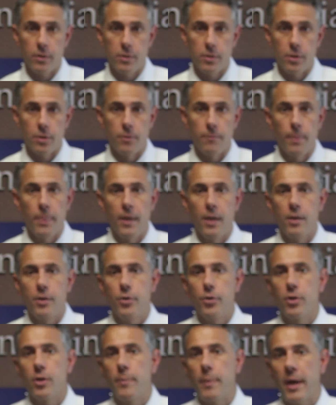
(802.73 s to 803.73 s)
So
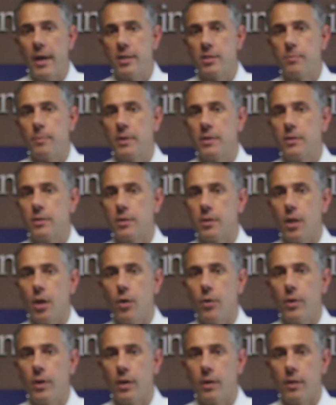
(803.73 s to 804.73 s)
Europe has been
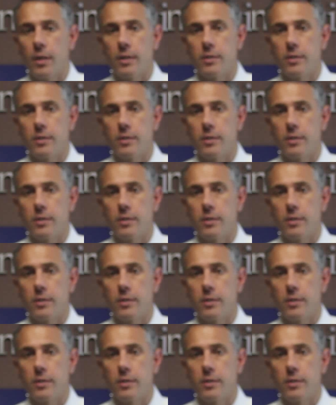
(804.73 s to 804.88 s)
slowing.